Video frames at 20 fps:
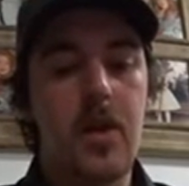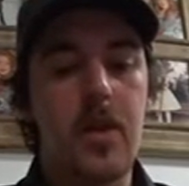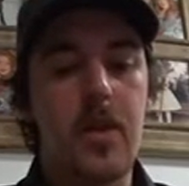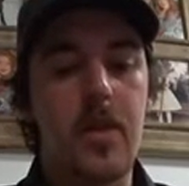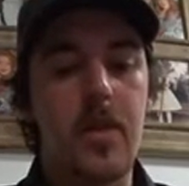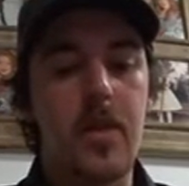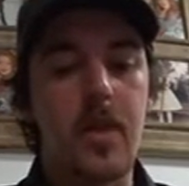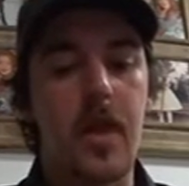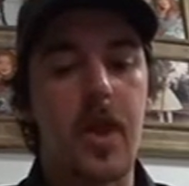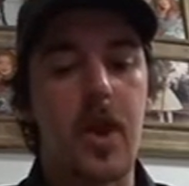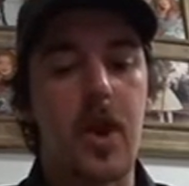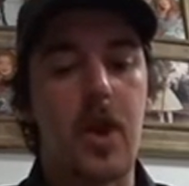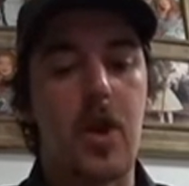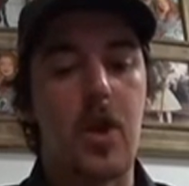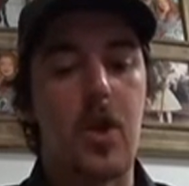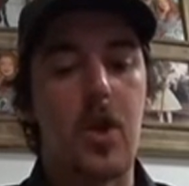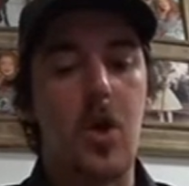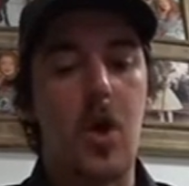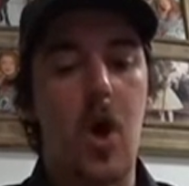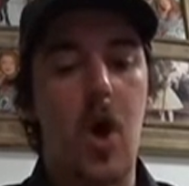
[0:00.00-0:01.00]
and then a
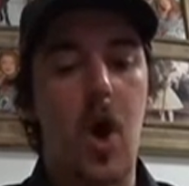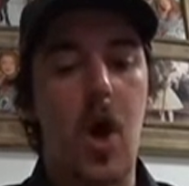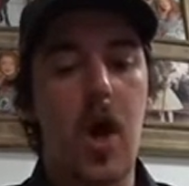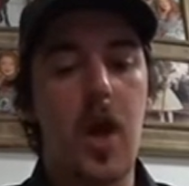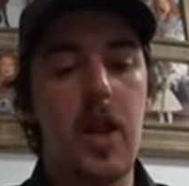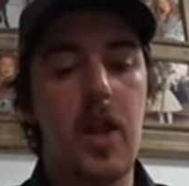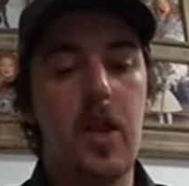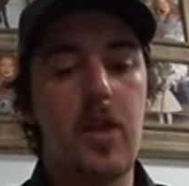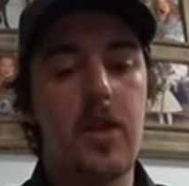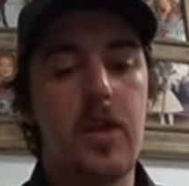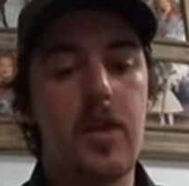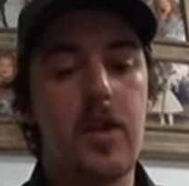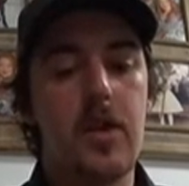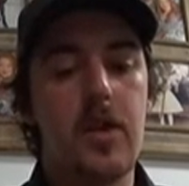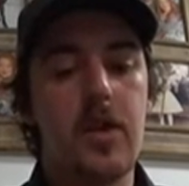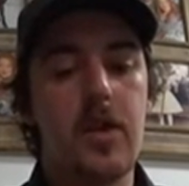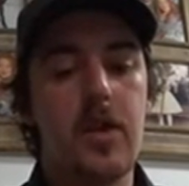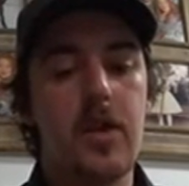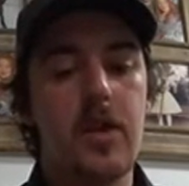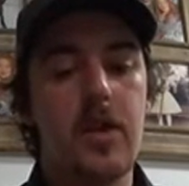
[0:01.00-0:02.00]
knot,
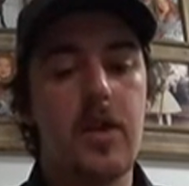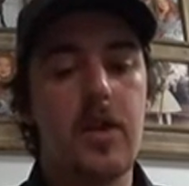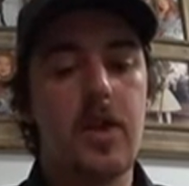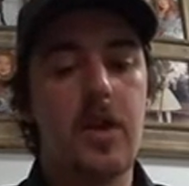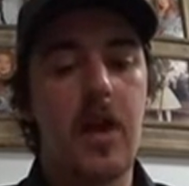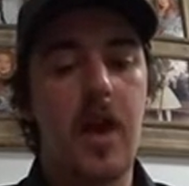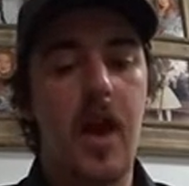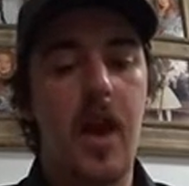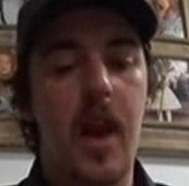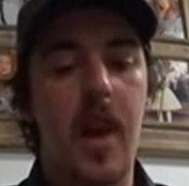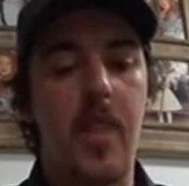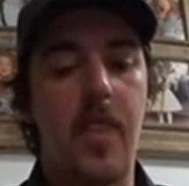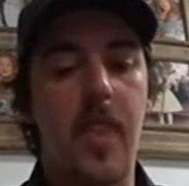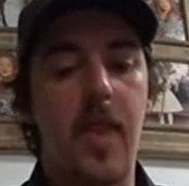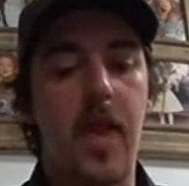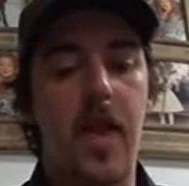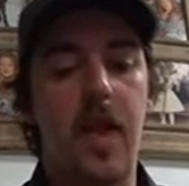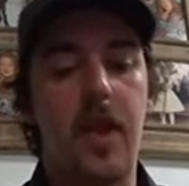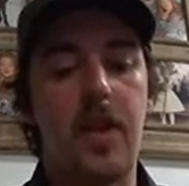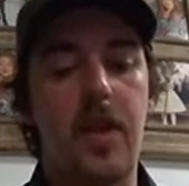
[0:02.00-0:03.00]
and
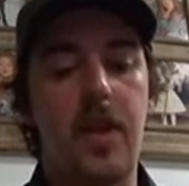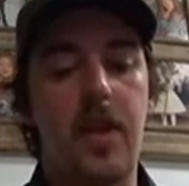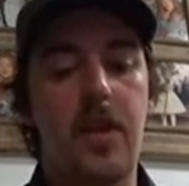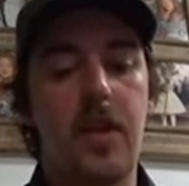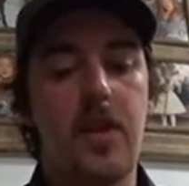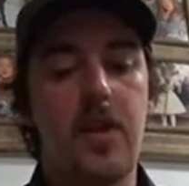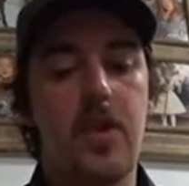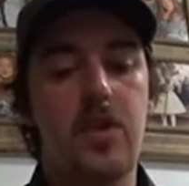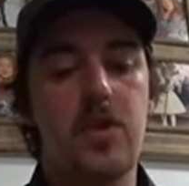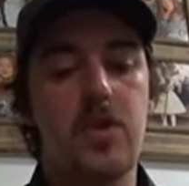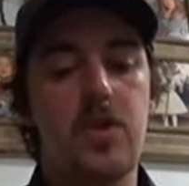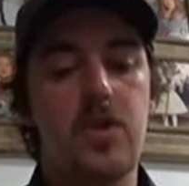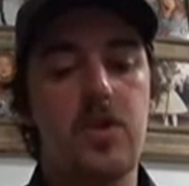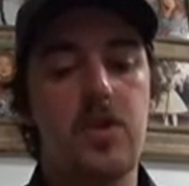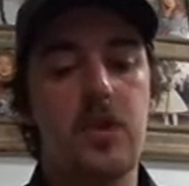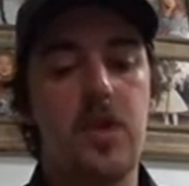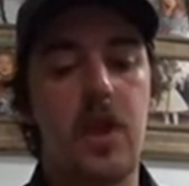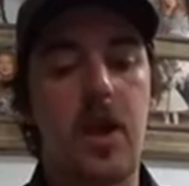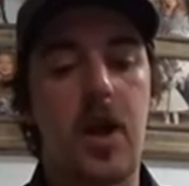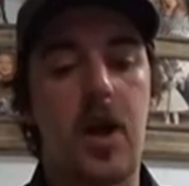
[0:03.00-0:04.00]
then
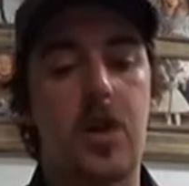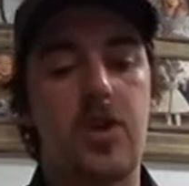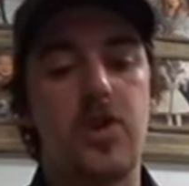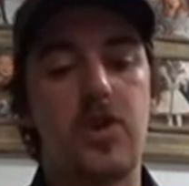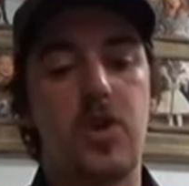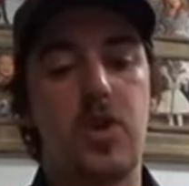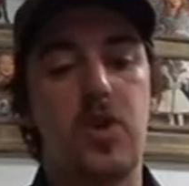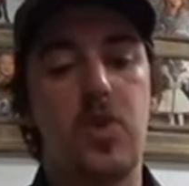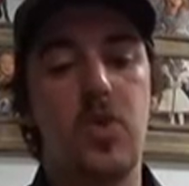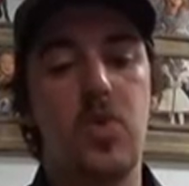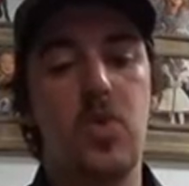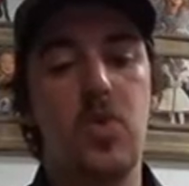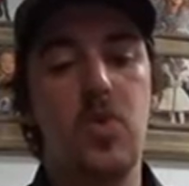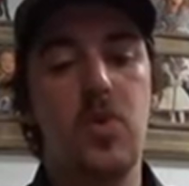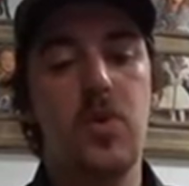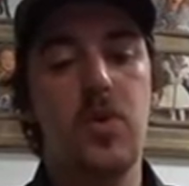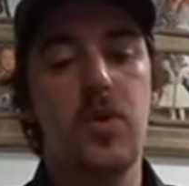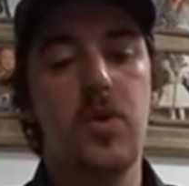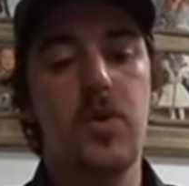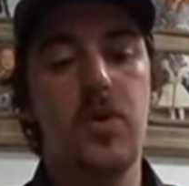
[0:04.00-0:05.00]
a 2
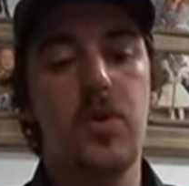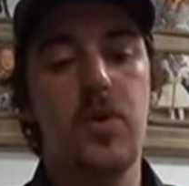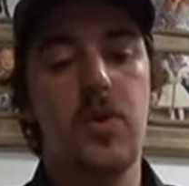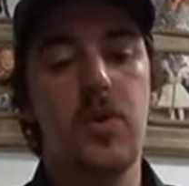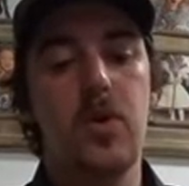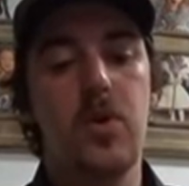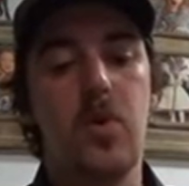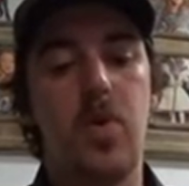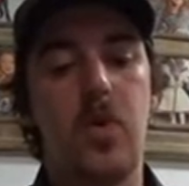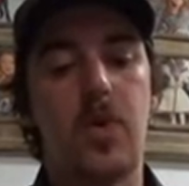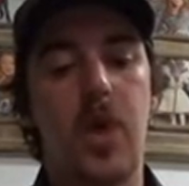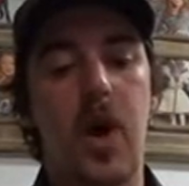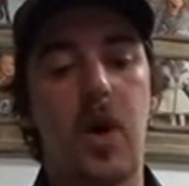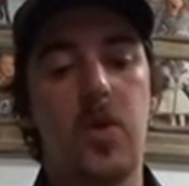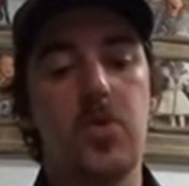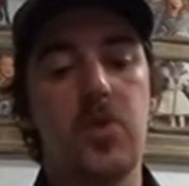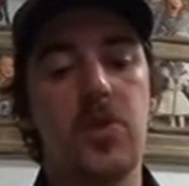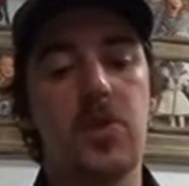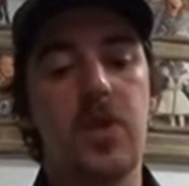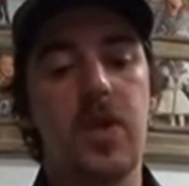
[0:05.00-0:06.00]

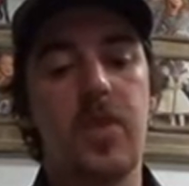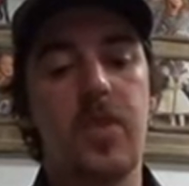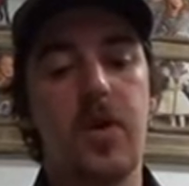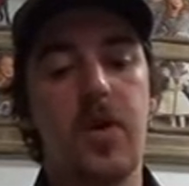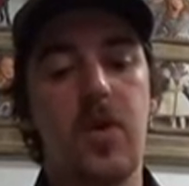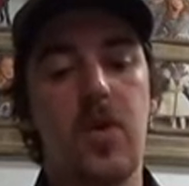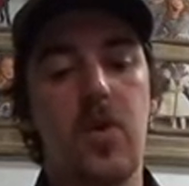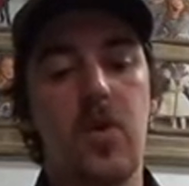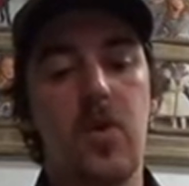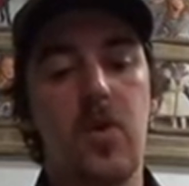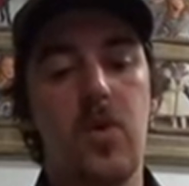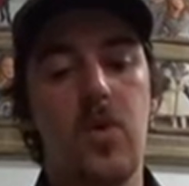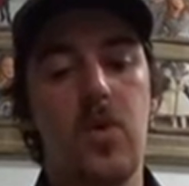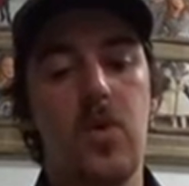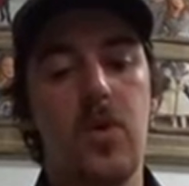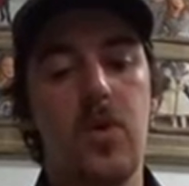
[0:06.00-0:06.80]
without skipping a hole,